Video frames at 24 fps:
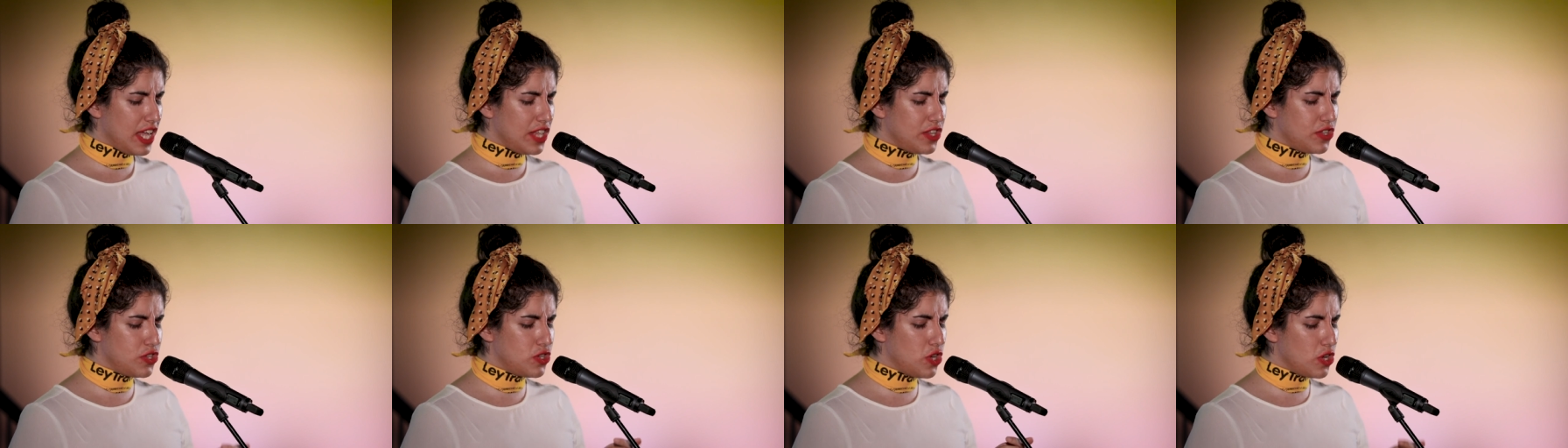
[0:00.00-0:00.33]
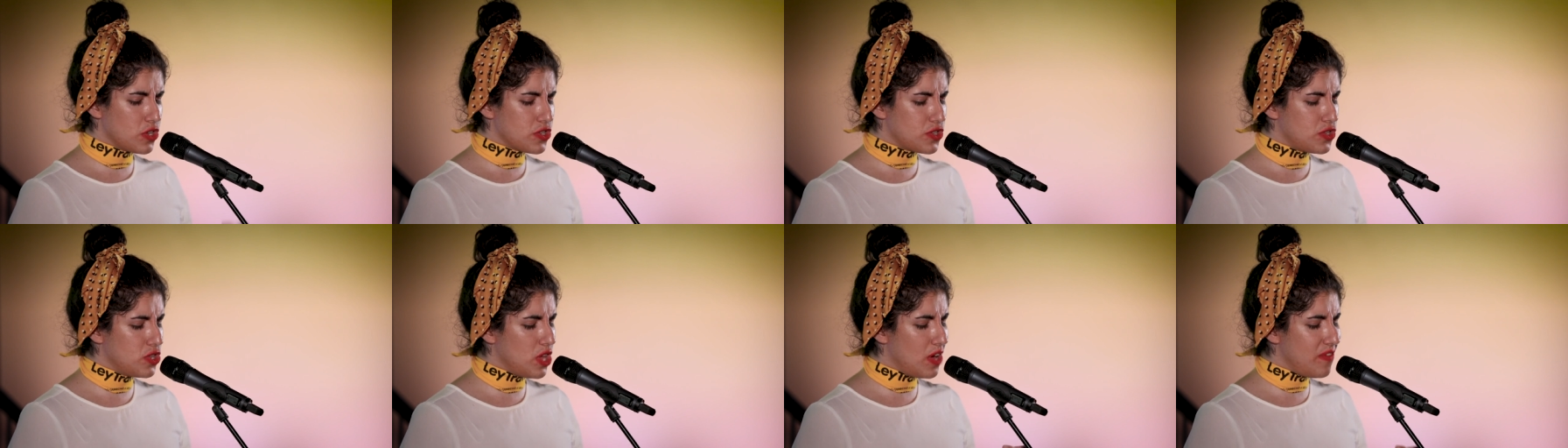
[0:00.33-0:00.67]
it
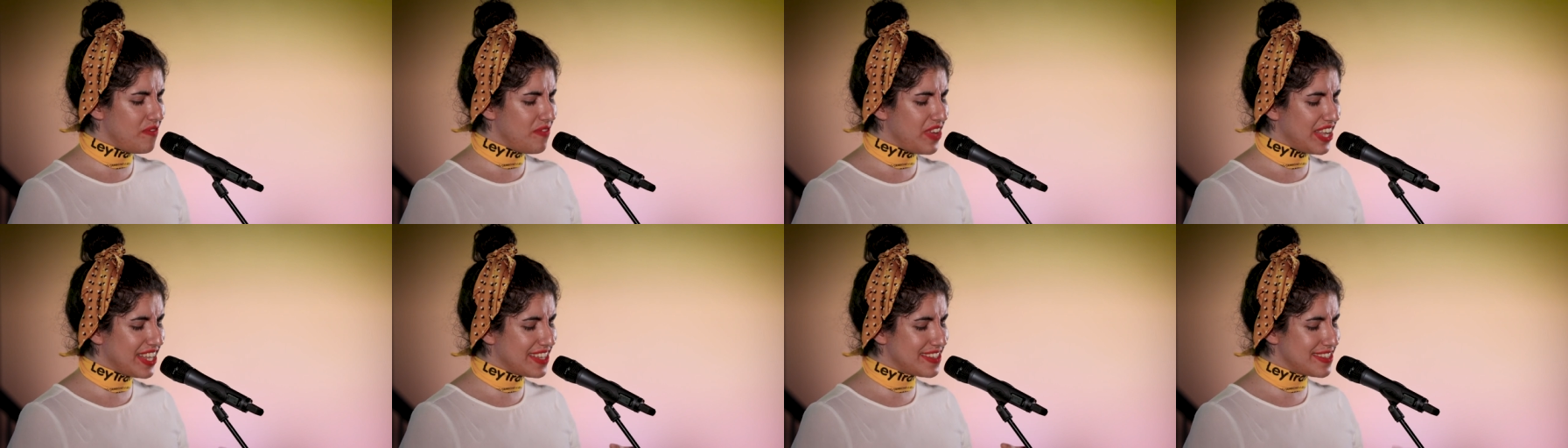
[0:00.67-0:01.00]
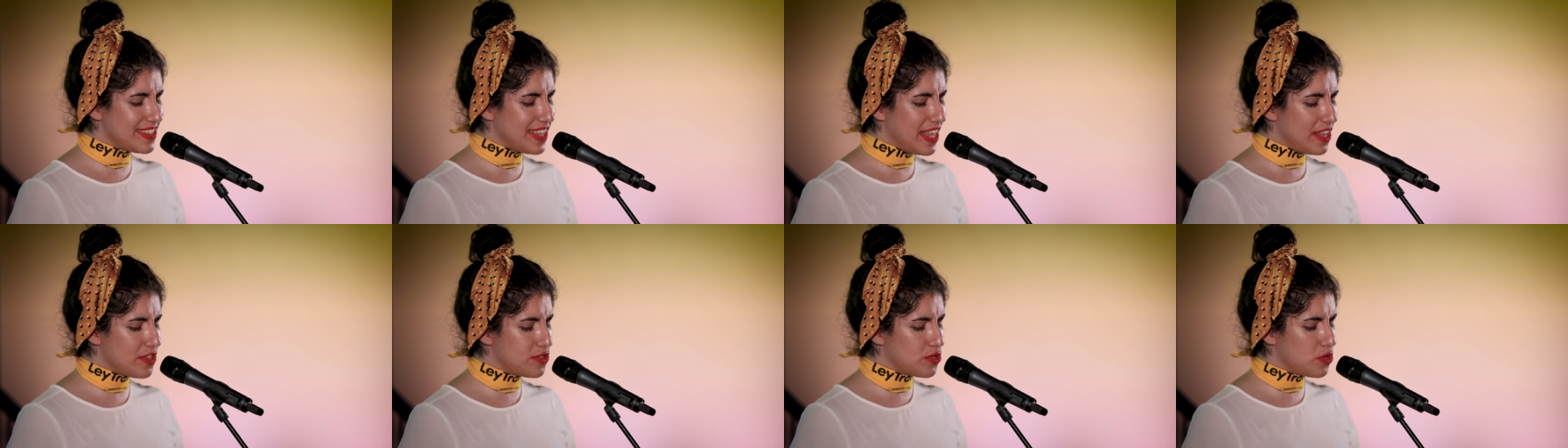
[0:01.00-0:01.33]
does not make
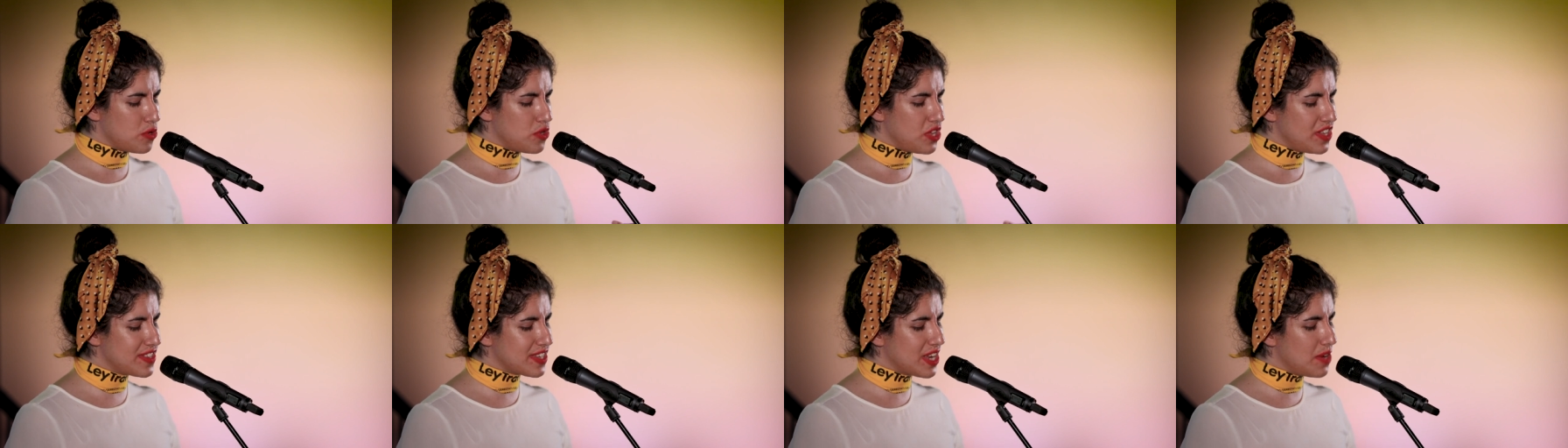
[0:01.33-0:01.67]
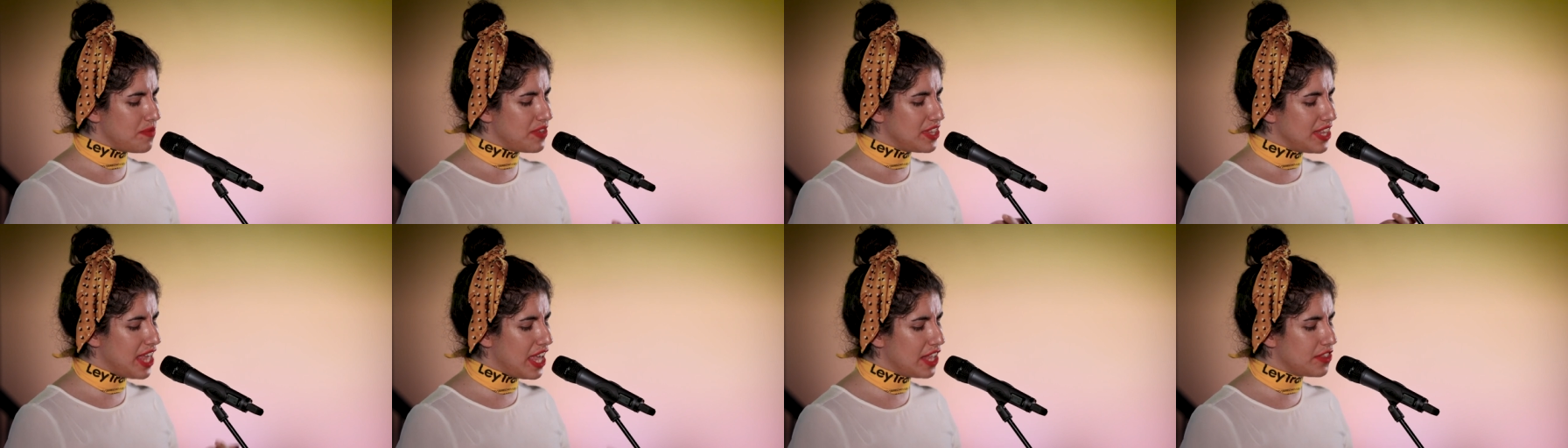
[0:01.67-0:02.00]
sense to
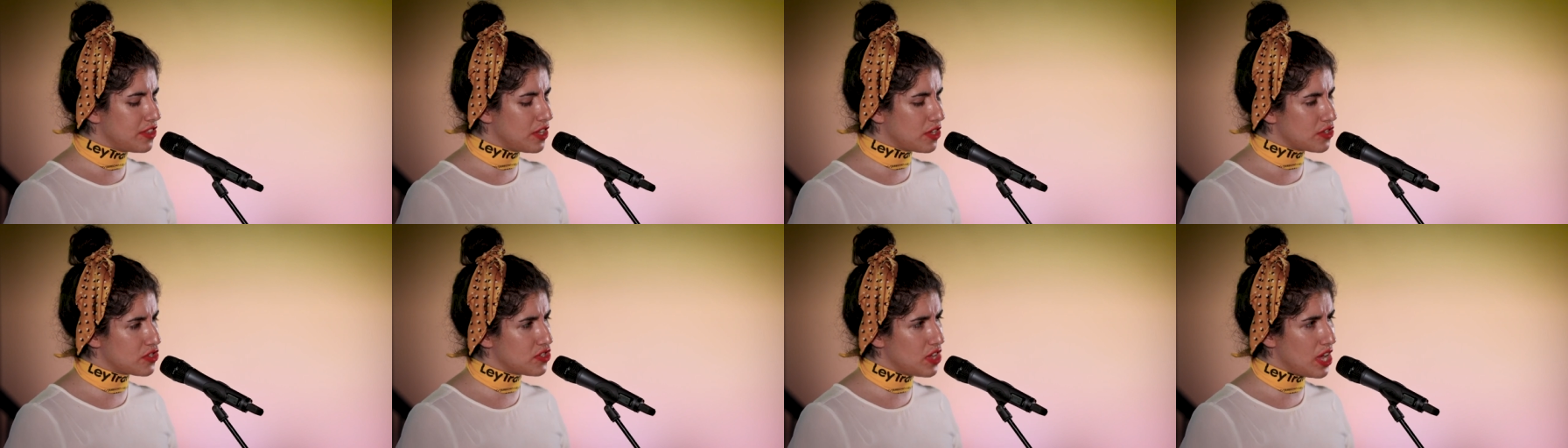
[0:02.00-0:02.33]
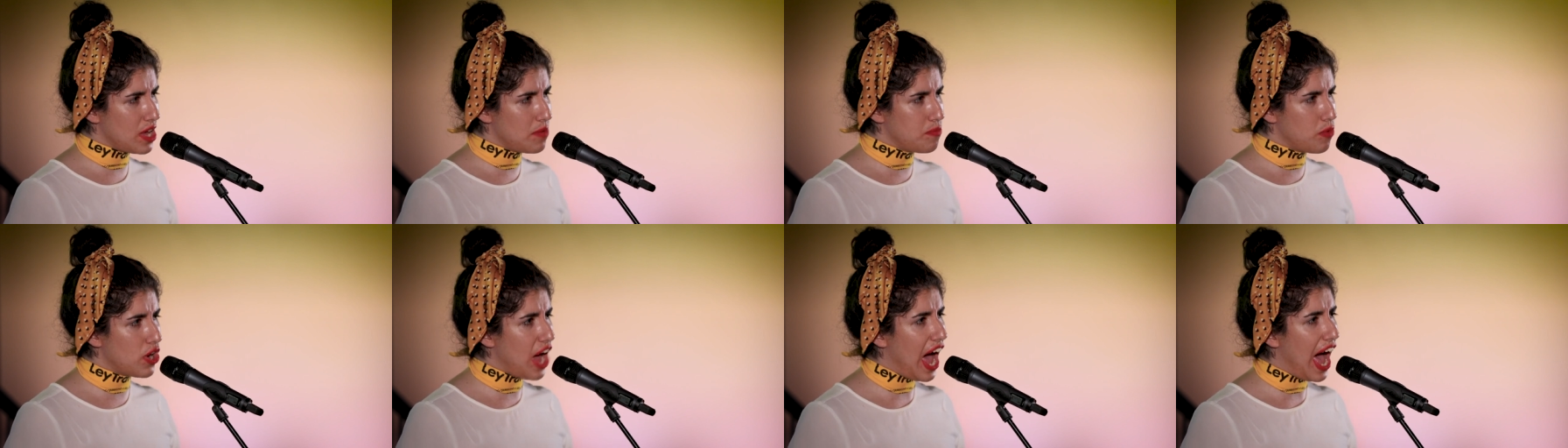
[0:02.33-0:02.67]
discriminate us
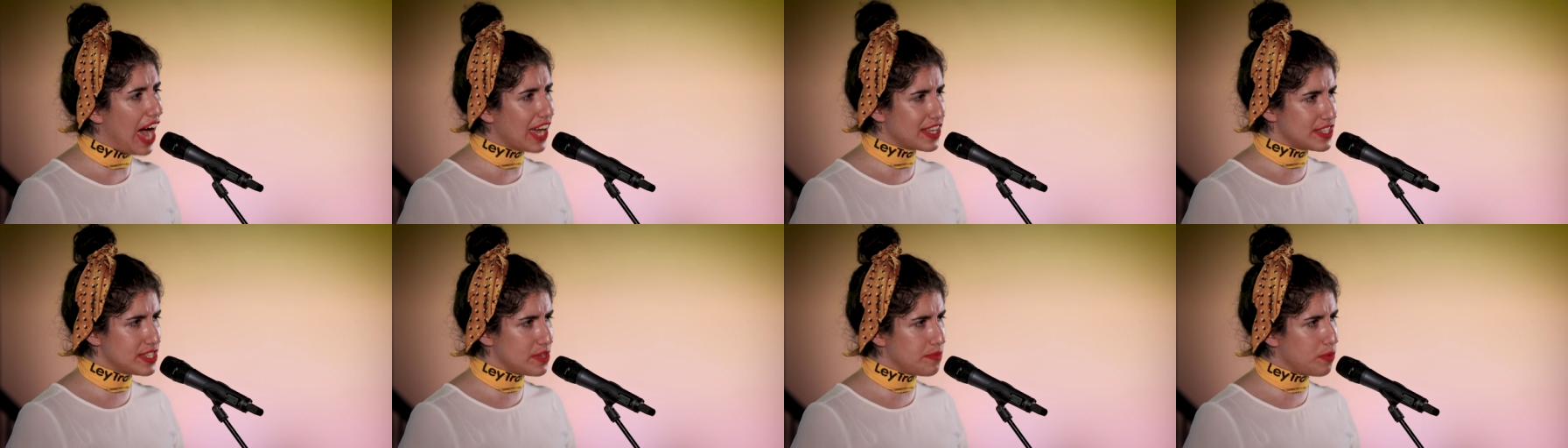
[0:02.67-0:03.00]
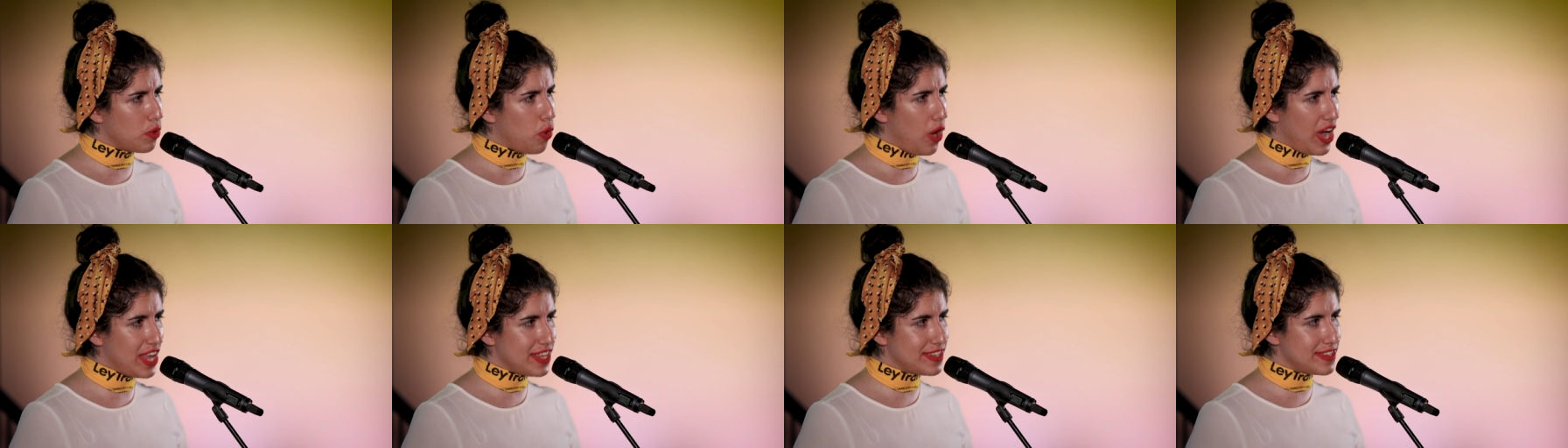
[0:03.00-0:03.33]
in more active
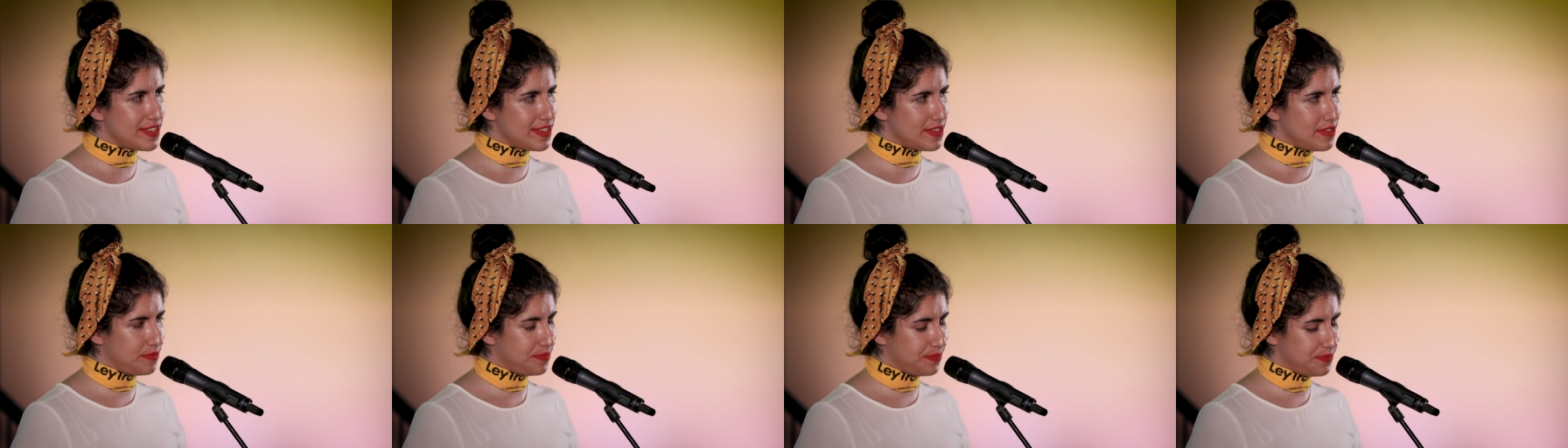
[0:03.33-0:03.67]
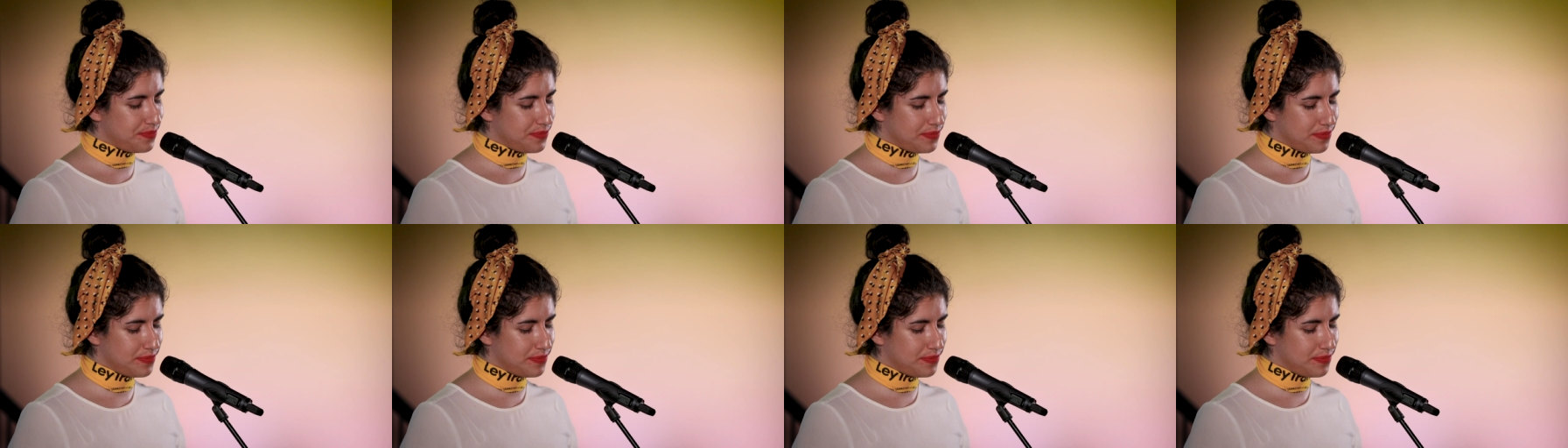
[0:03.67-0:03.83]
ways.